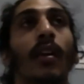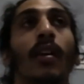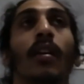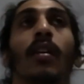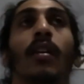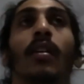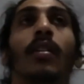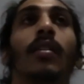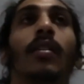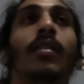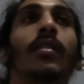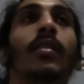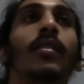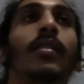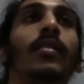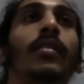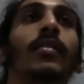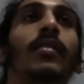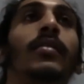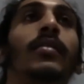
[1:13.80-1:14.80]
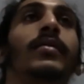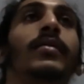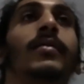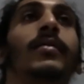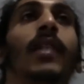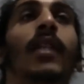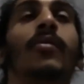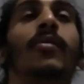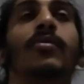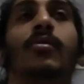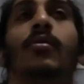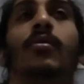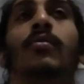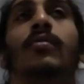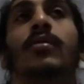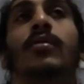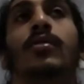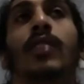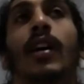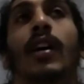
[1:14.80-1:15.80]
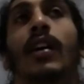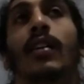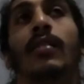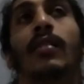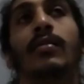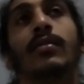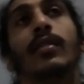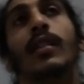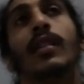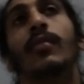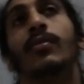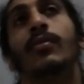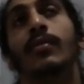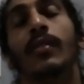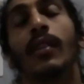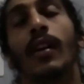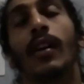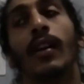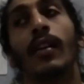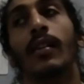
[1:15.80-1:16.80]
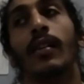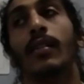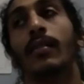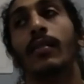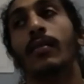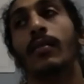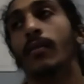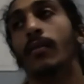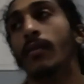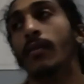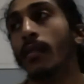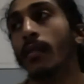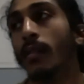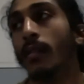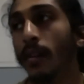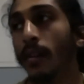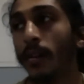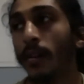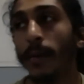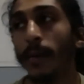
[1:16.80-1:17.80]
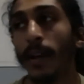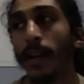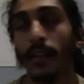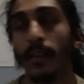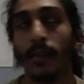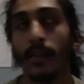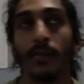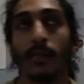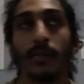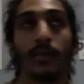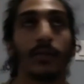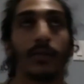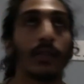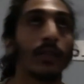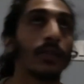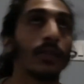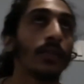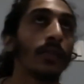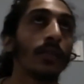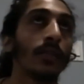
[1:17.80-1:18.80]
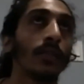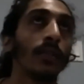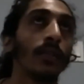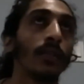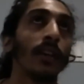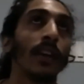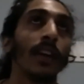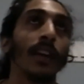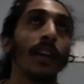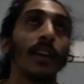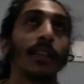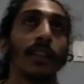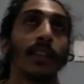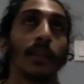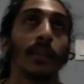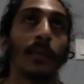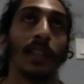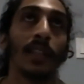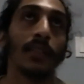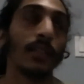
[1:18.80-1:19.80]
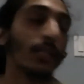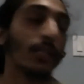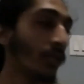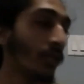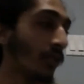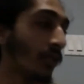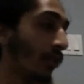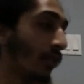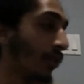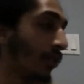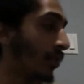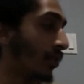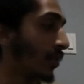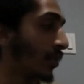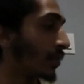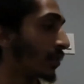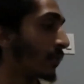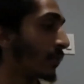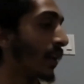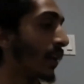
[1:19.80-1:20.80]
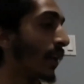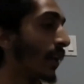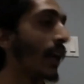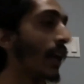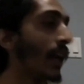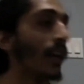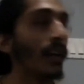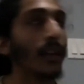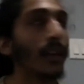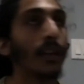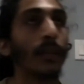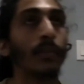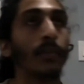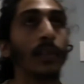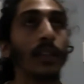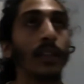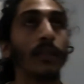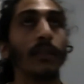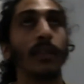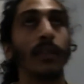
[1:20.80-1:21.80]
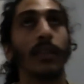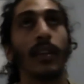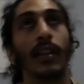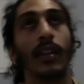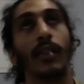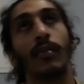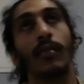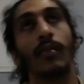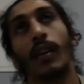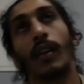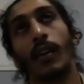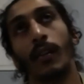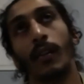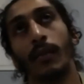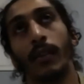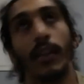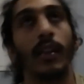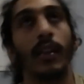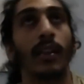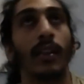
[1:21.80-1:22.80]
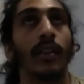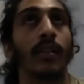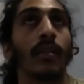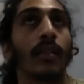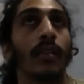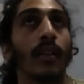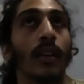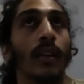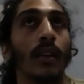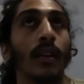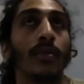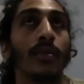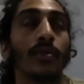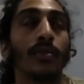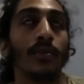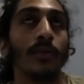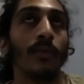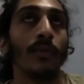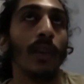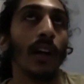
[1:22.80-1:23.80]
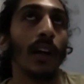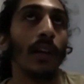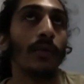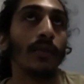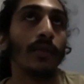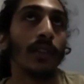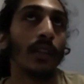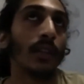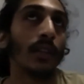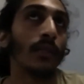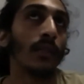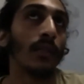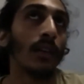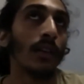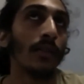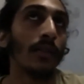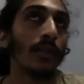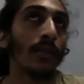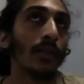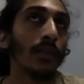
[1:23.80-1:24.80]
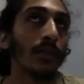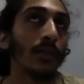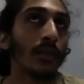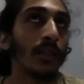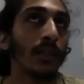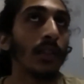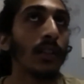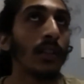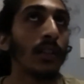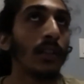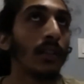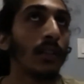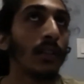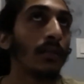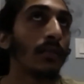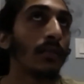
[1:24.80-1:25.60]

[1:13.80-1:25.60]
Uh, I was the only child till I was nine. Um, I had a little sister. It's like my sister daughter because my dad ended up leaving like around like when I was like around 13,